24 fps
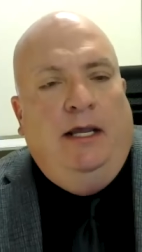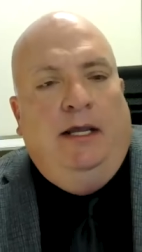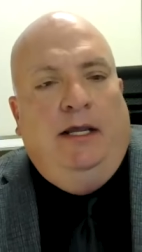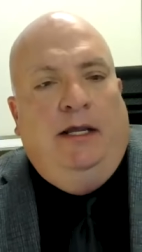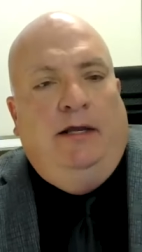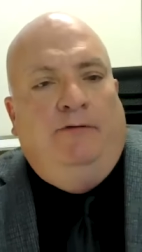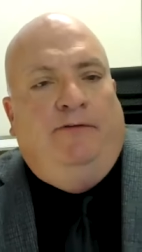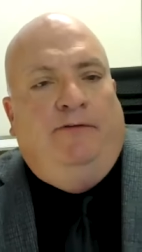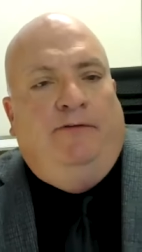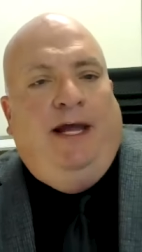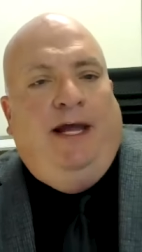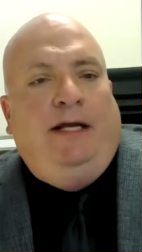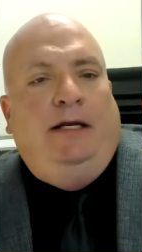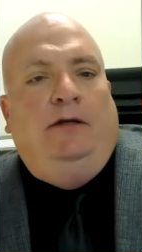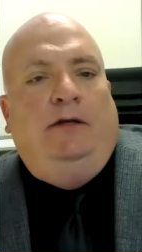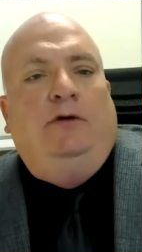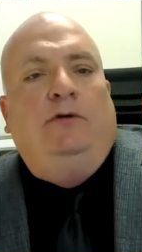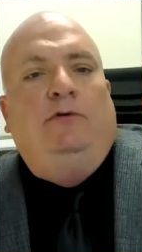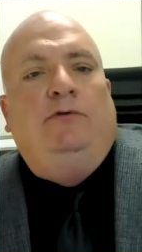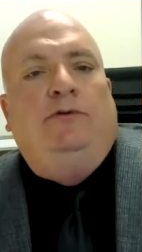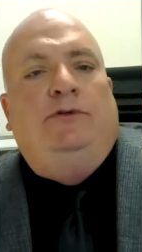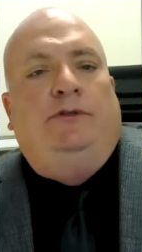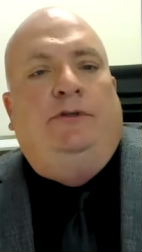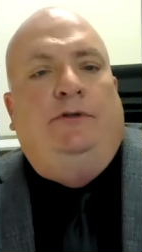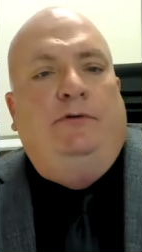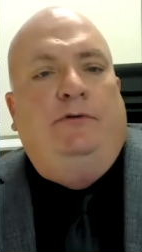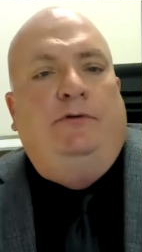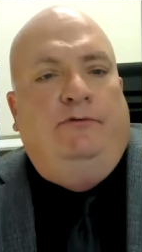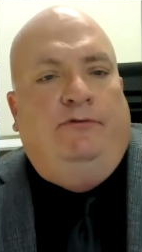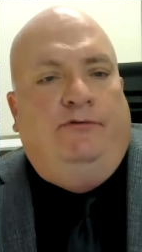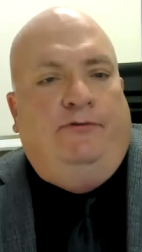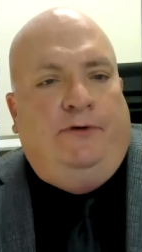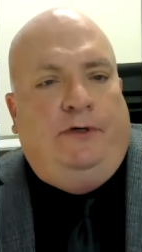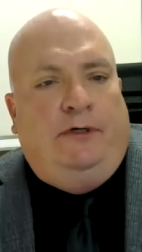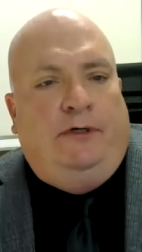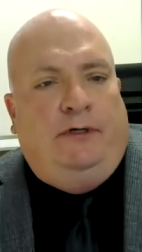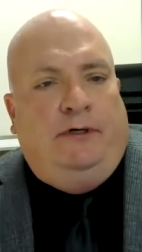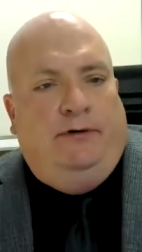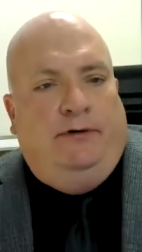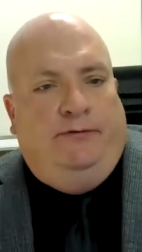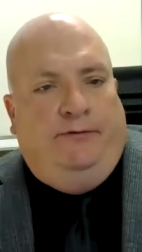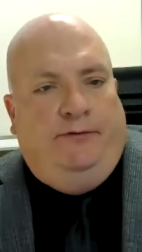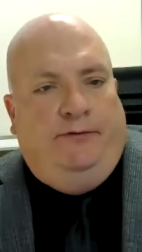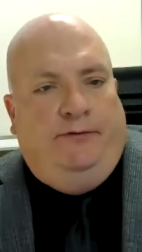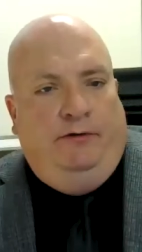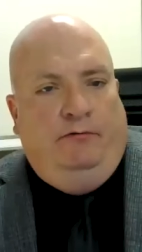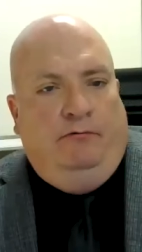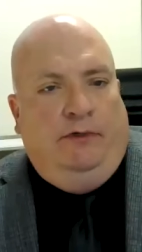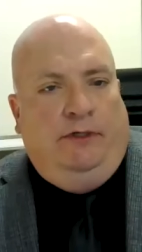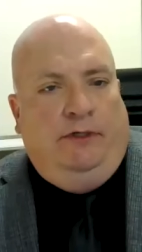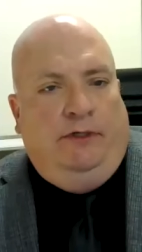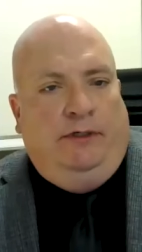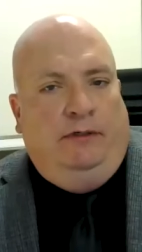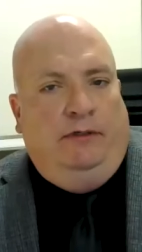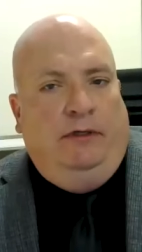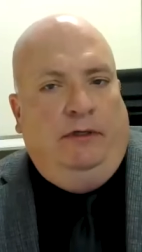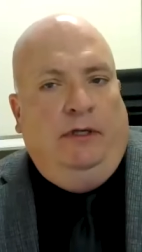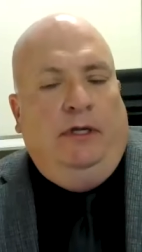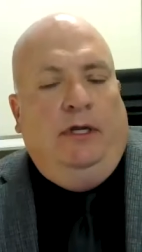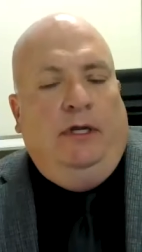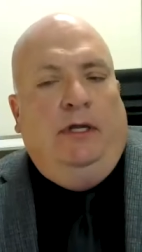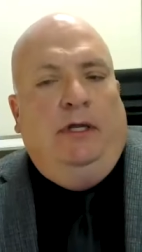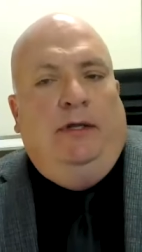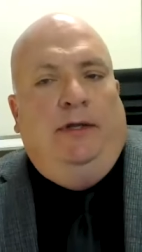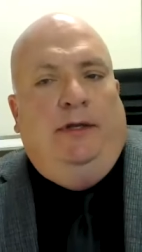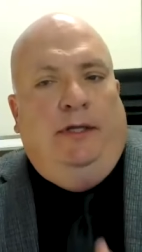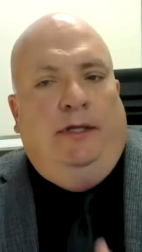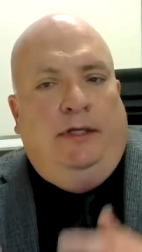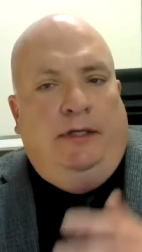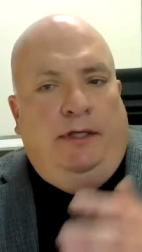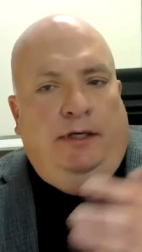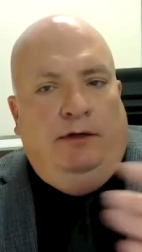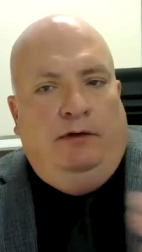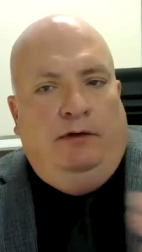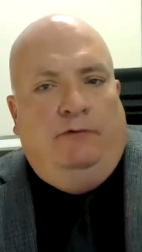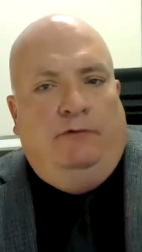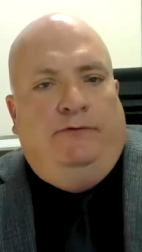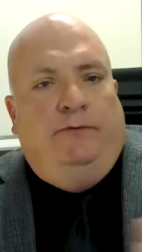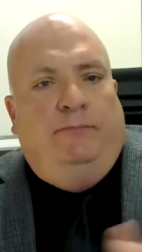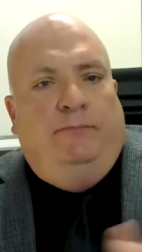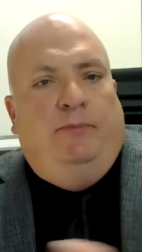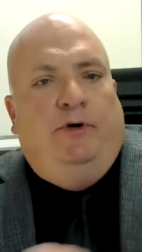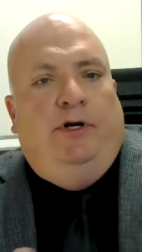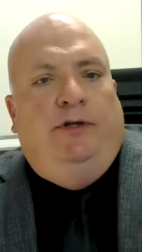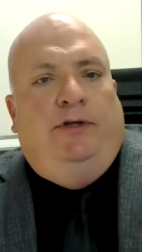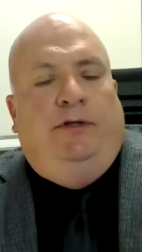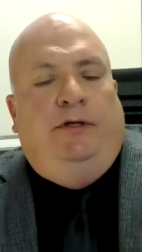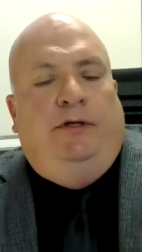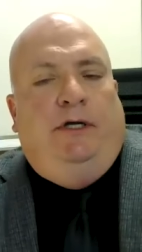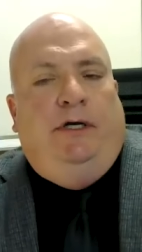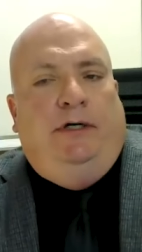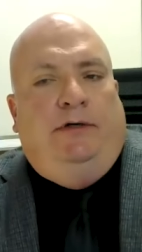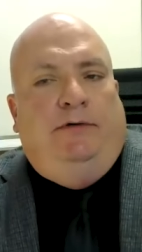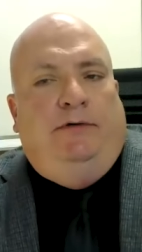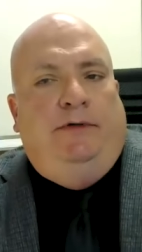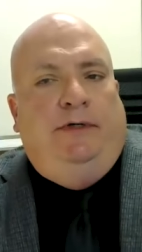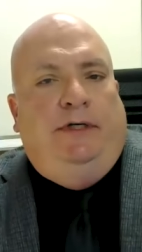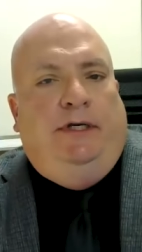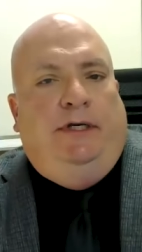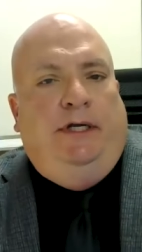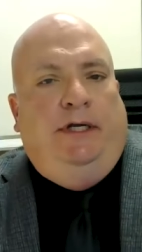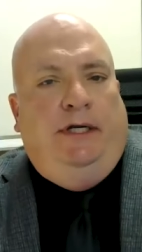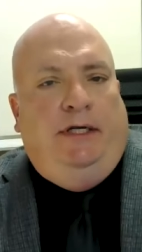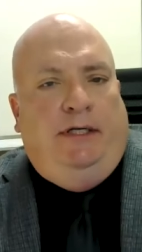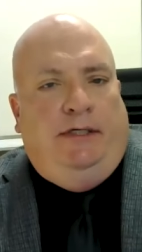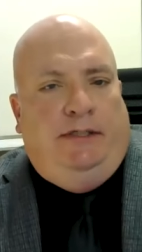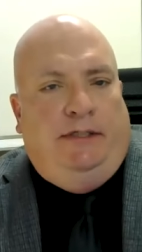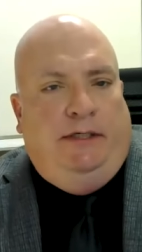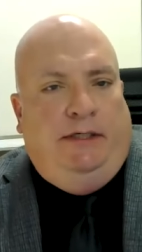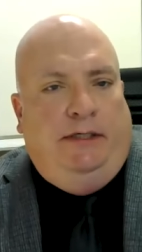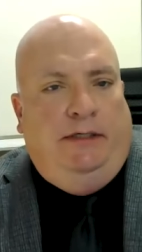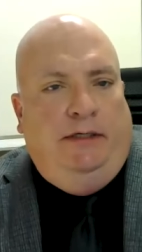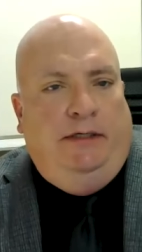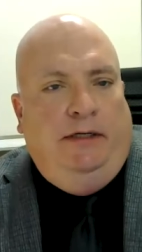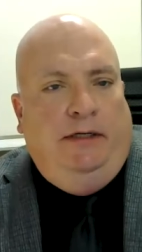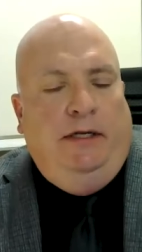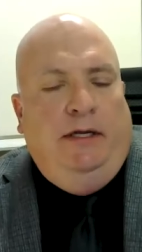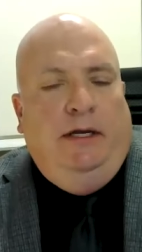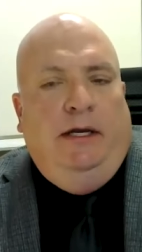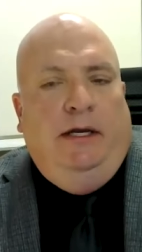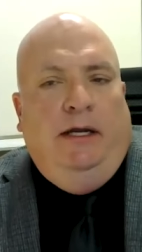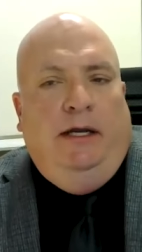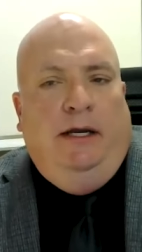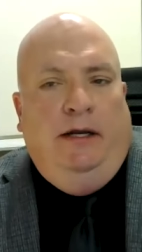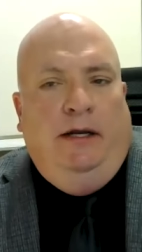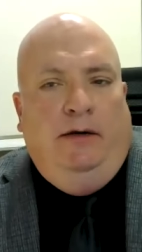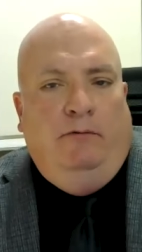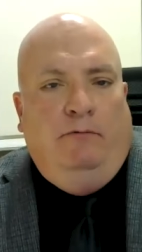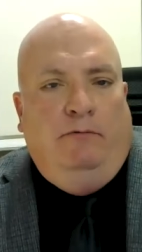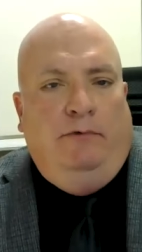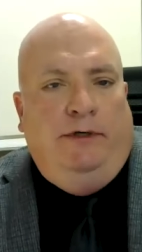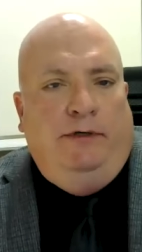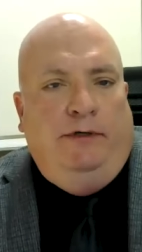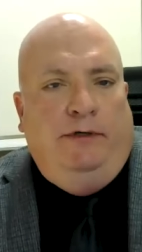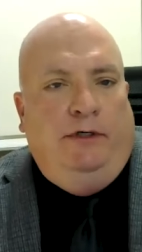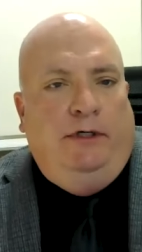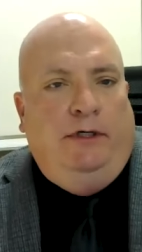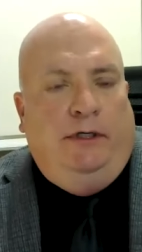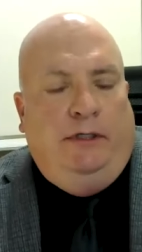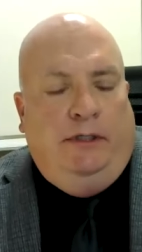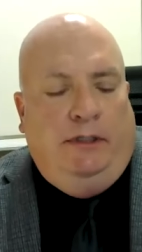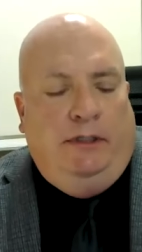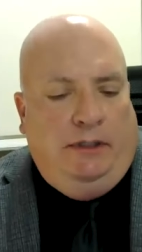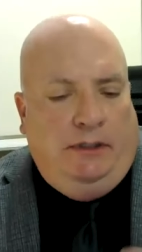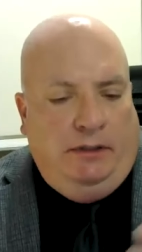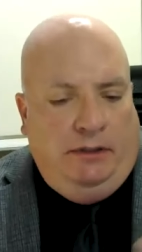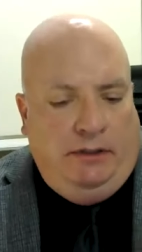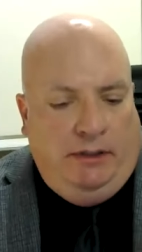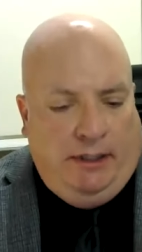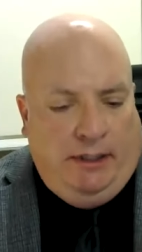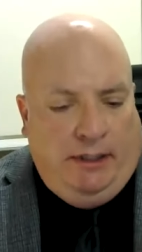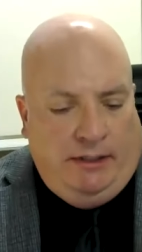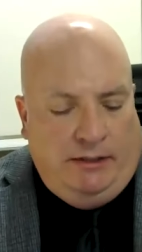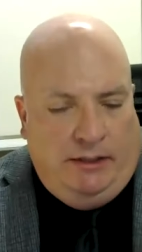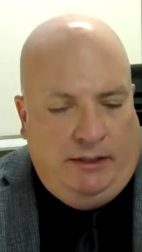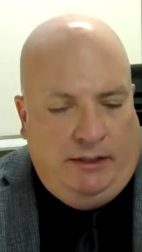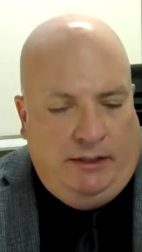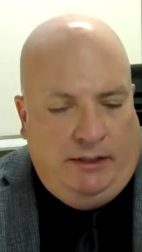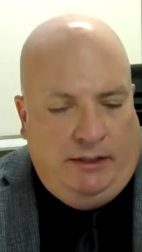If that goes too far, if you will, then the overbreadth doctrine kicks in, and we, uh, uh